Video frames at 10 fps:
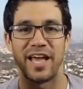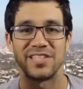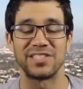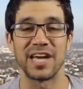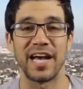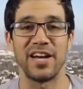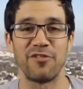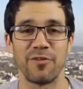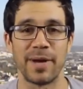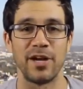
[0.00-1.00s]
Hey, it's Ty
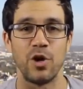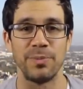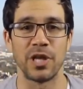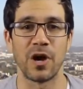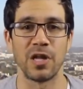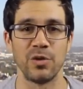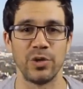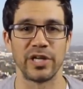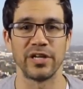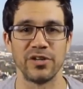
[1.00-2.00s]
here from my home in the
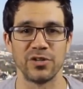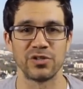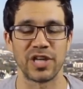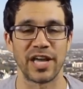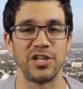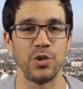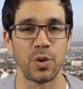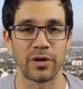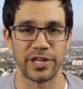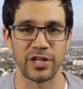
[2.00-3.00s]
Hollywood Hills, and
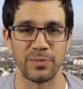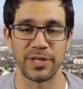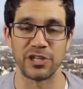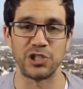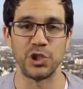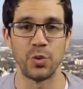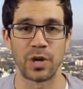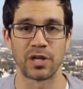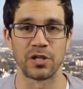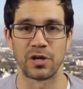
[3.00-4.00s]
you are here because you
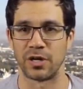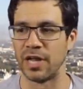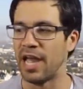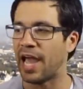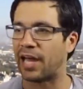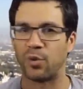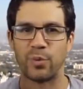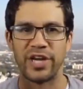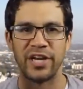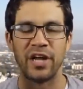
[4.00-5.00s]
want to learn how to
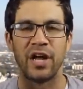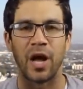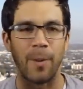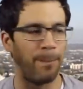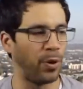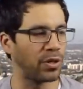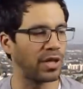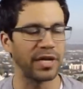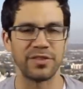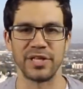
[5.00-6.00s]
read a book
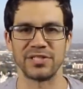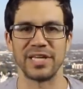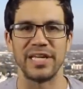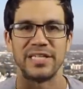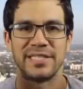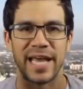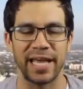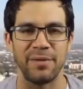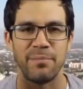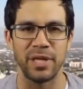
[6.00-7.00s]
like this in
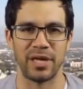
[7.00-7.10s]
10